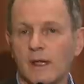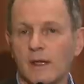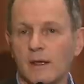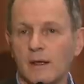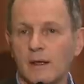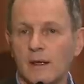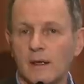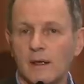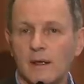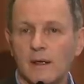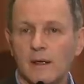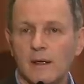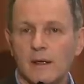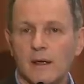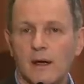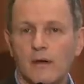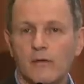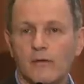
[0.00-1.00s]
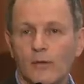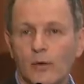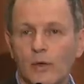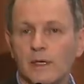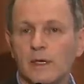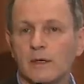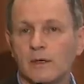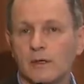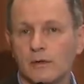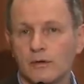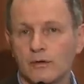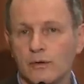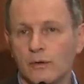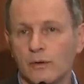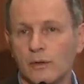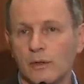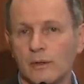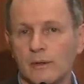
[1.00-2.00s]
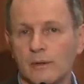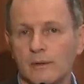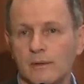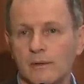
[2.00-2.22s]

than avoid and control,